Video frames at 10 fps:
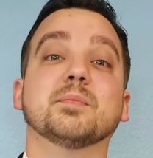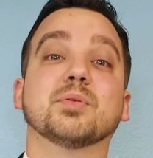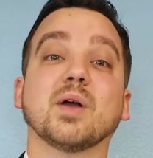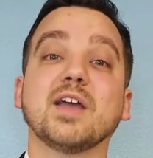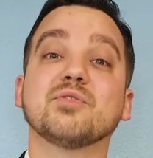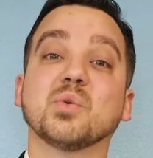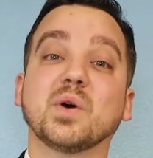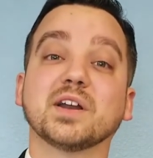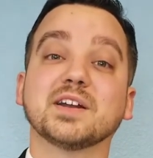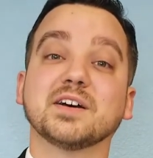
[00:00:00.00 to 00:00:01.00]
Pray for
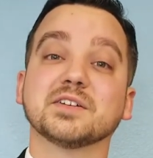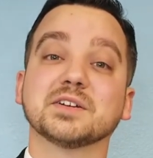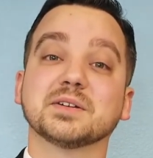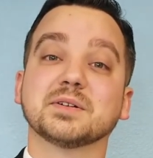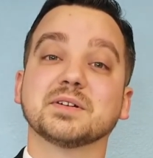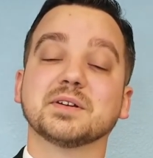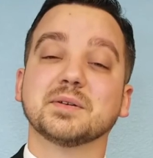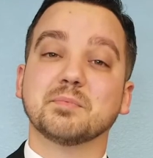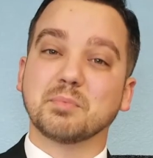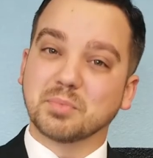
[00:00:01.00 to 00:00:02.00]
one another.
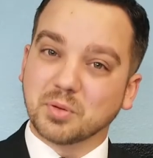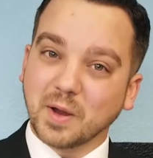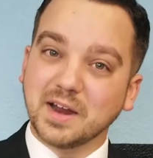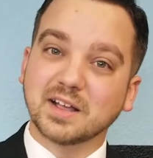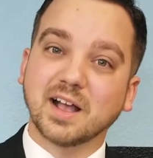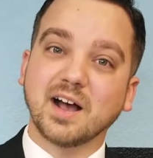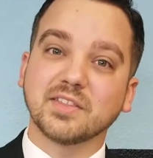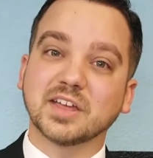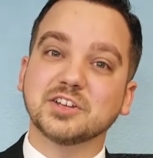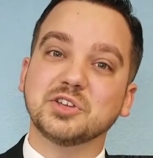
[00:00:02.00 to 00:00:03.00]
Pray to God
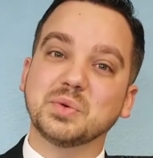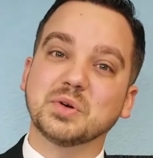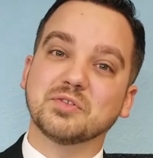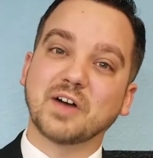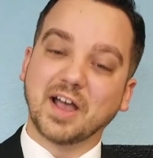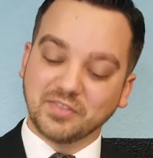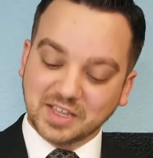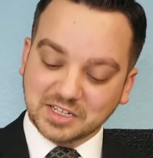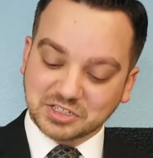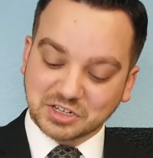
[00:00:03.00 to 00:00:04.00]
that you will find
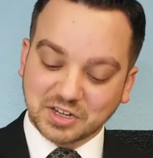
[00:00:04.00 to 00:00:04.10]
these